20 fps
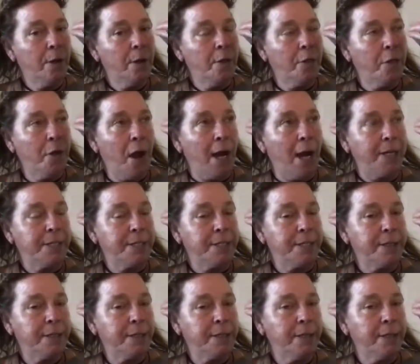
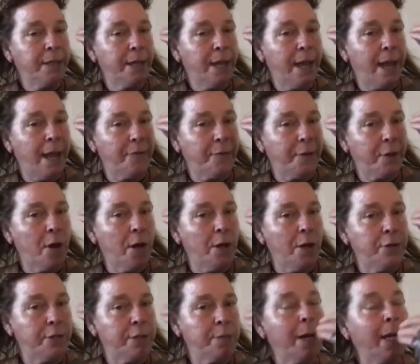thoughts at the
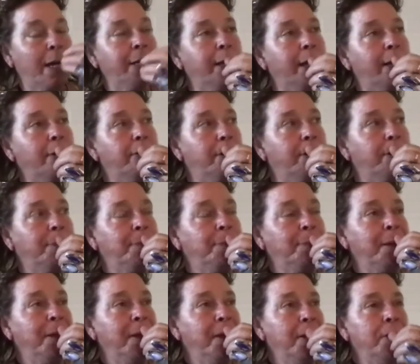conscious mind level.
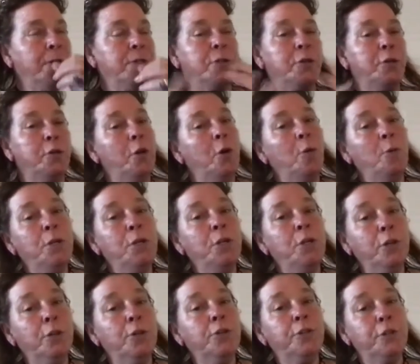So, you know, when you
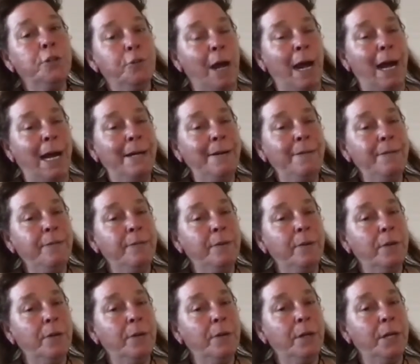learn to drive,
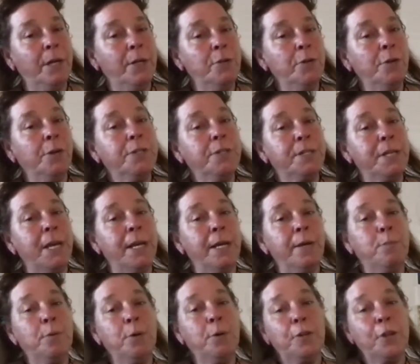and you're
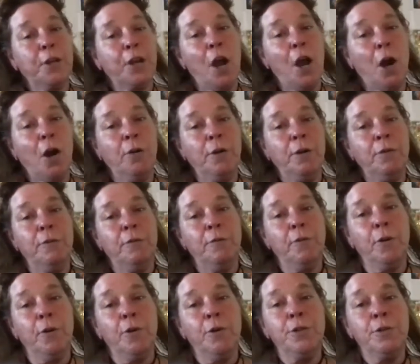saying put the car in
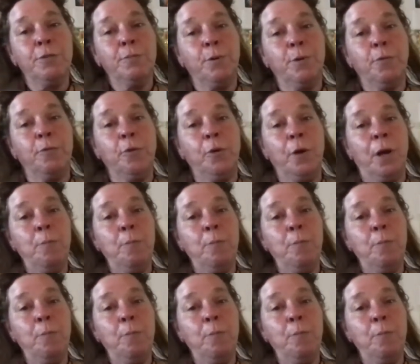reverse, put foot on